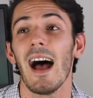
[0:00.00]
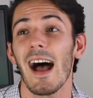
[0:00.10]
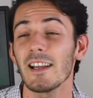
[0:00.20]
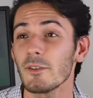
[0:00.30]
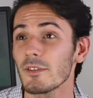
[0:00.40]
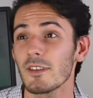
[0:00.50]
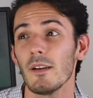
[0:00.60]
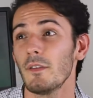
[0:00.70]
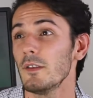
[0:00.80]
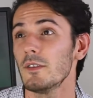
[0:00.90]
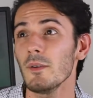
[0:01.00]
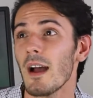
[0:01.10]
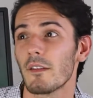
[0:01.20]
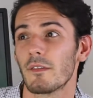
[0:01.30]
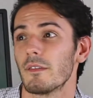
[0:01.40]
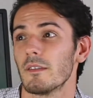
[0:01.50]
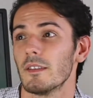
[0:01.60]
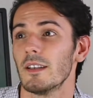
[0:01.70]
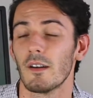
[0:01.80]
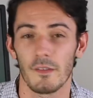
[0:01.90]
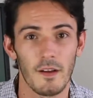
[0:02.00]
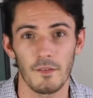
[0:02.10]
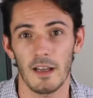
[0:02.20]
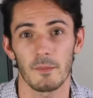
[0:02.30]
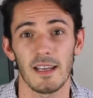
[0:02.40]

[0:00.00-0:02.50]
And also, if you do have a fan